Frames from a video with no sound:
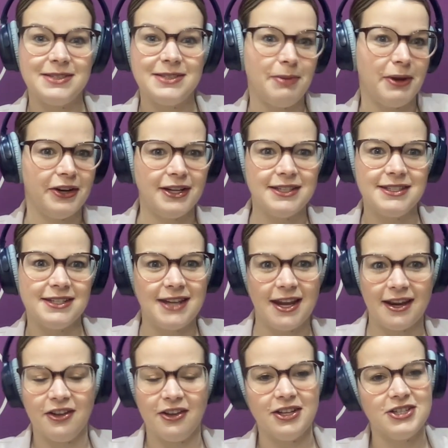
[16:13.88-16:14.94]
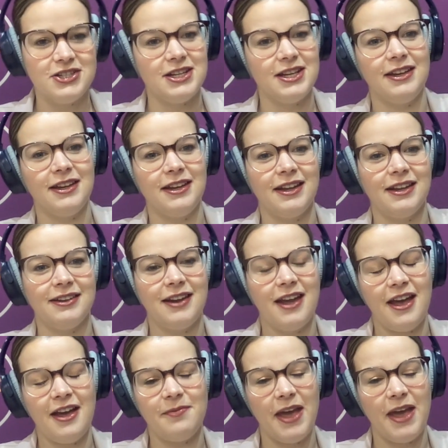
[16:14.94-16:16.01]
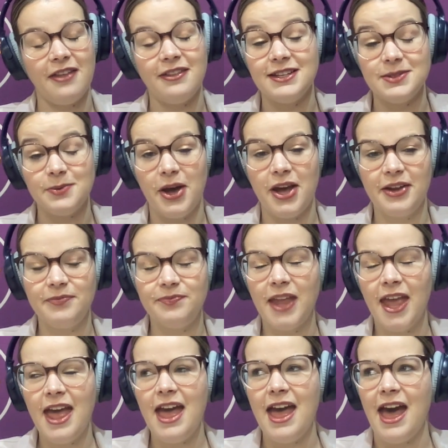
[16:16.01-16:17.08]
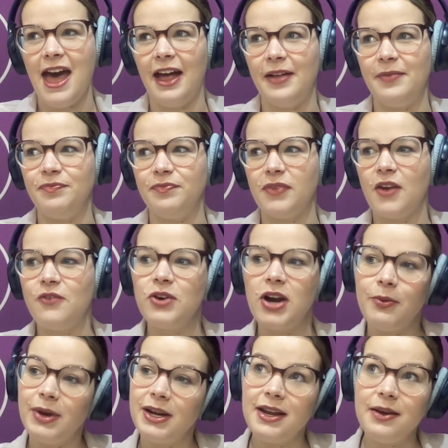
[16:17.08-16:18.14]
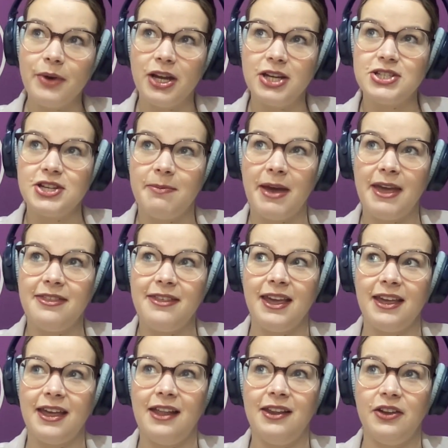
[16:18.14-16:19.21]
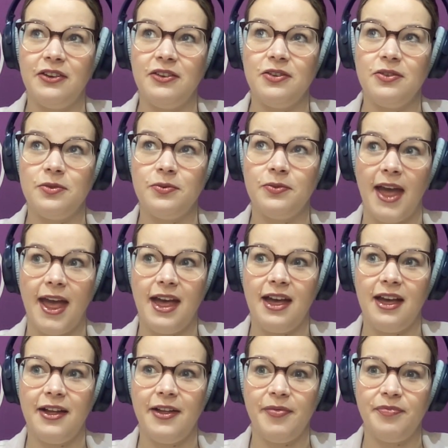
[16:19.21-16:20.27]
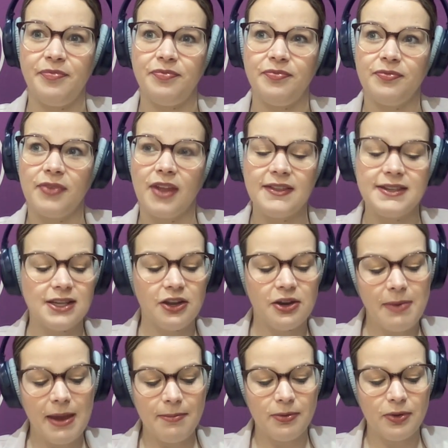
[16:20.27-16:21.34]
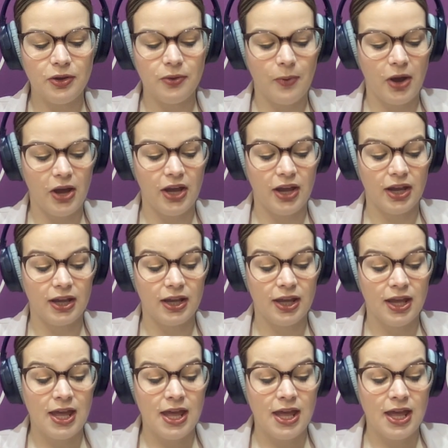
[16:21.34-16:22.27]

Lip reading: experience in technology and how things work. For our 1 day workshop, I think there's a lot of people who work